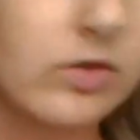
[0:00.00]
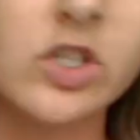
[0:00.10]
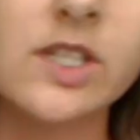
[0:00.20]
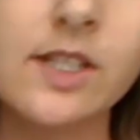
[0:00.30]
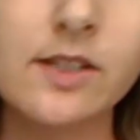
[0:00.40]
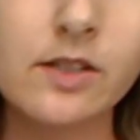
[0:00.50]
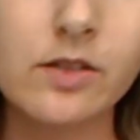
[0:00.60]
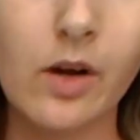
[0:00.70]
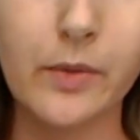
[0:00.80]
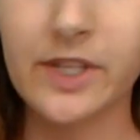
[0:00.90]
she says to
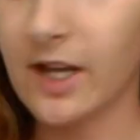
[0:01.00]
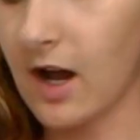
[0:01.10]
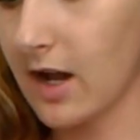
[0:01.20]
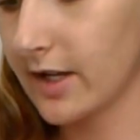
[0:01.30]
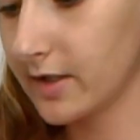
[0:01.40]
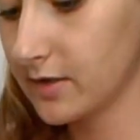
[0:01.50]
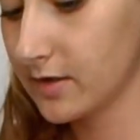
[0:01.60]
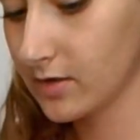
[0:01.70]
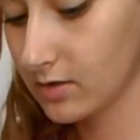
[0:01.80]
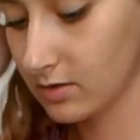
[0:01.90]
start with the eyes.
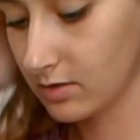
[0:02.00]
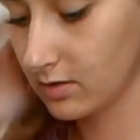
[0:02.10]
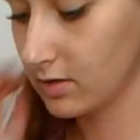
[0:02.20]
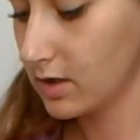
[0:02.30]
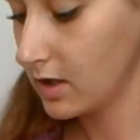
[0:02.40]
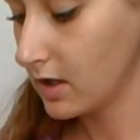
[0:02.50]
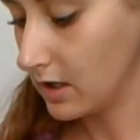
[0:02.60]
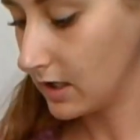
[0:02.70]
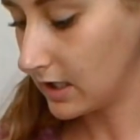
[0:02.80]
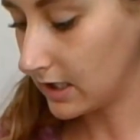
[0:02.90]

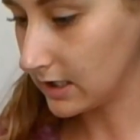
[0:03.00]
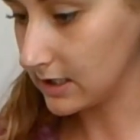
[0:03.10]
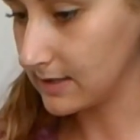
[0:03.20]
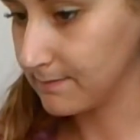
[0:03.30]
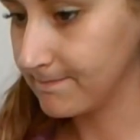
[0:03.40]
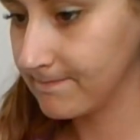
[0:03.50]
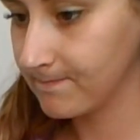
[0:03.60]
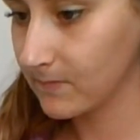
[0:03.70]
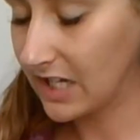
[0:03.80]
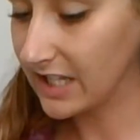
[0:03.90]

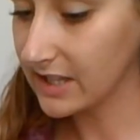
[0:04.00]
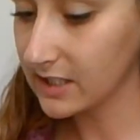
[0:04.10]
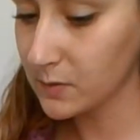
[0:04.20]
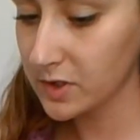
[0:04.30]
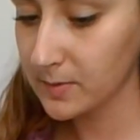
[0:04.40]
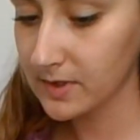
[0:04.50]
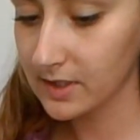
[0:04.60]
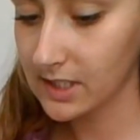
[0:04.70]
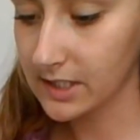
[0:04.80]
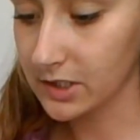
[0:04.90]
I think we're supposed to
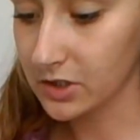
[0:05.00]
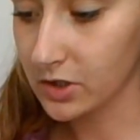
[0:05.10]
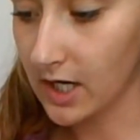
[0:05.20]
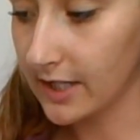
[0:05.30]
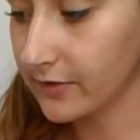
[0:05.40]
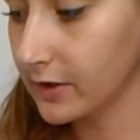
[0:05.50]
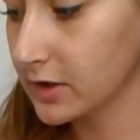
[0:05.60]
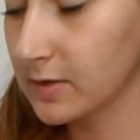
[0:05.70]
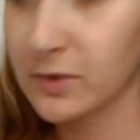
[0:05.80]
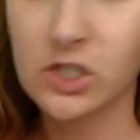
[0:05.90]
let this dry
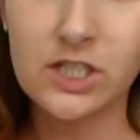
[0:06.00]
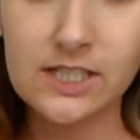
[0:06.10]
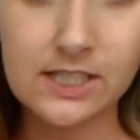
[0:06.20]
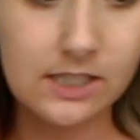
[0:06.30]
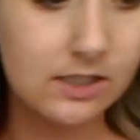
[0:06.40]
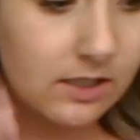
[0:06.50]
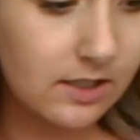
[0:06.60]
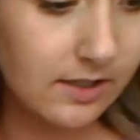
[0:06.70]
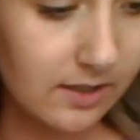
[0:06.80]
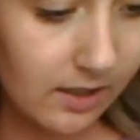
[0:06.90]
first, but she didn't,
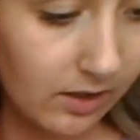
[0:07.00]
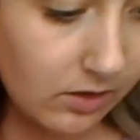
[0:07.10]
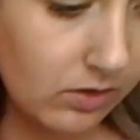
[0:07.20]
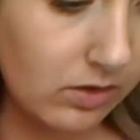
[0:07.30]
so